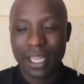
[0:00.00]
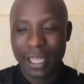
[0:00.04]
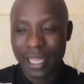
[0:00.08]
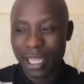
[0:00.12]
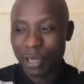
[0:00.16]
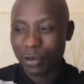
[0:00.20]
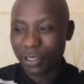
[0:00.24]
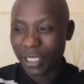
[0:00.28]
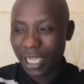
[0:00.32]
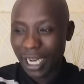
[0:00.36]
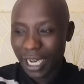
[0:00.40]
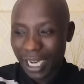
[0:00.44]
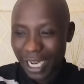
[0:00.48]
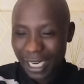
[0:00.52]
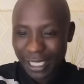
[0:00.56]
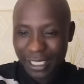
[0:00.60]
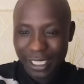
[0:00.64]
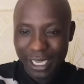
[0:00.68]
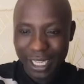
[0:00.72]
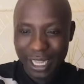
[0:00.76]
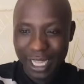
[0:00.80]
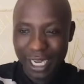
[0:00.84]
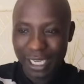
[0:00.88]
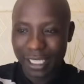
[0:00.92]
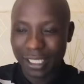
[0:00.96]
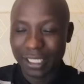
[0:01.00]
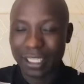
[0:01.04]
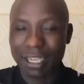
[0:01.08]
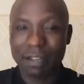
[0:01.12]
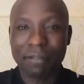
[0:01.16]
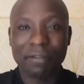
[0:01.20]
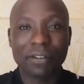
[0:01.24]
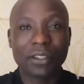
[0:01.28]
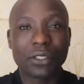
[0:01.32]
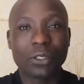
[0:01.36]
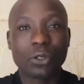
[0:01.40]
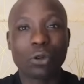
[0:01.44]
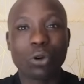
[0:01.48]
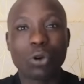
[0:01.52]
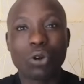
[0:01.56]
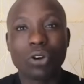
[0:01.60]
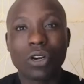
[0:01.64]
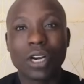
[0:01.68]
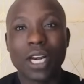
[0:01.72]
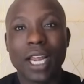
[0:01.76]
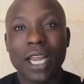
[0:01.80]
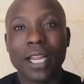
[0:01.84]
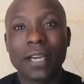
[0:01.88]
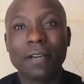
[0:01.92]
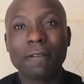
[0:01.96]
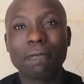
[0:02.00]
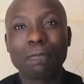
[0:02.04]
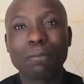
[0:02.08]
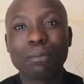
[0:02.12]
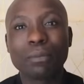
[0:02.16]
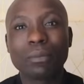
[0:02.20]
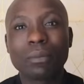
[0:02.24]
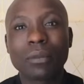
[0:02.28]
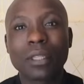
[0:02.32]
there was a letter that surfaced online